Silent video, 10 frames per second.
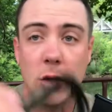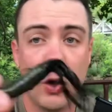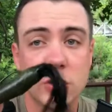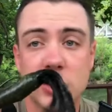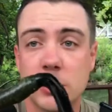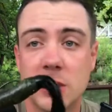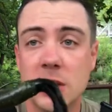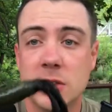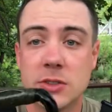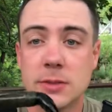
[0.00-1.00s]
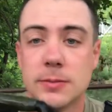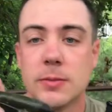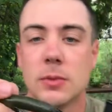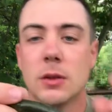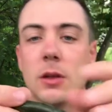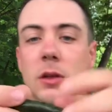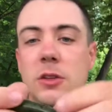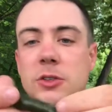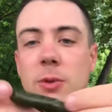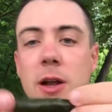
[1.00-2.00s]
also with these.
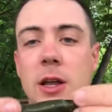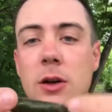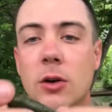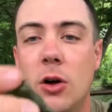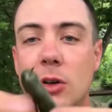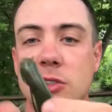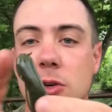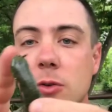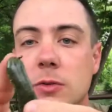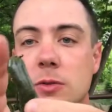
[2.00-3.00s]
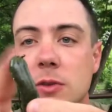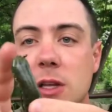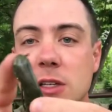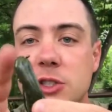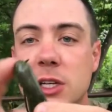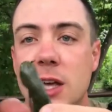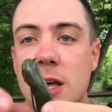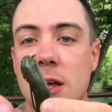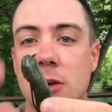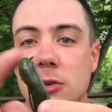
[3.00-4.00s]
This right here also, that jig
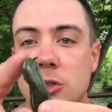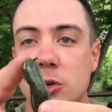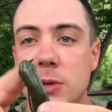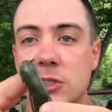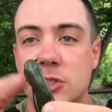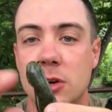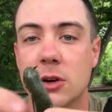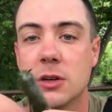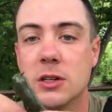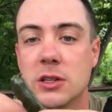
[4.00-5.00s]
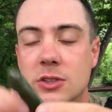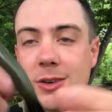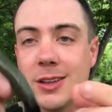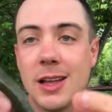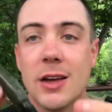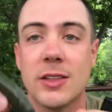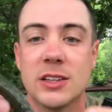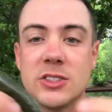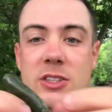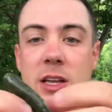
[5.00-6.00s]
head or tube insert is gonna allow that
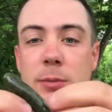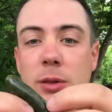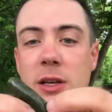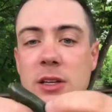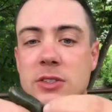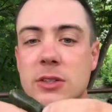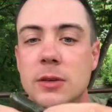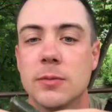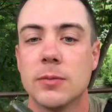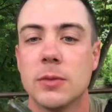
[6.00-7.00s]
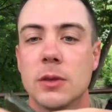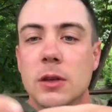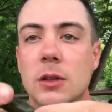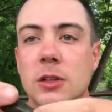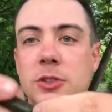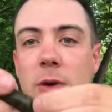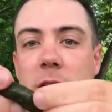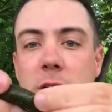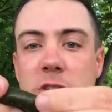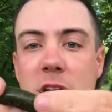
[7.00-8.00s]
to stay in place. This right
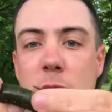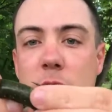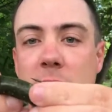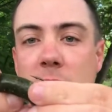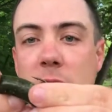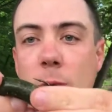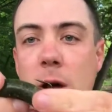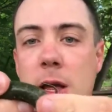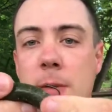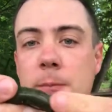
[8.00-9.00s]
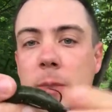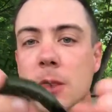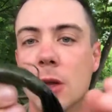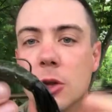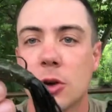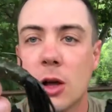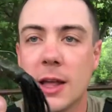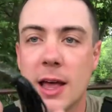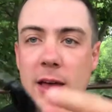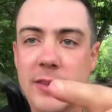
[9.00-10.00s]
here is gonna move out of the way. You're not
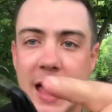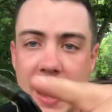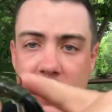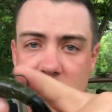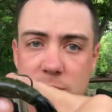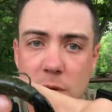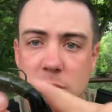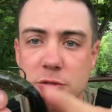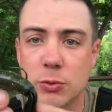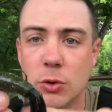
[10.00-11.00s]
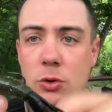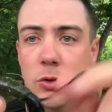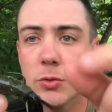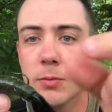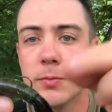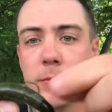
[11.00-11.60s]
gonna have as much room,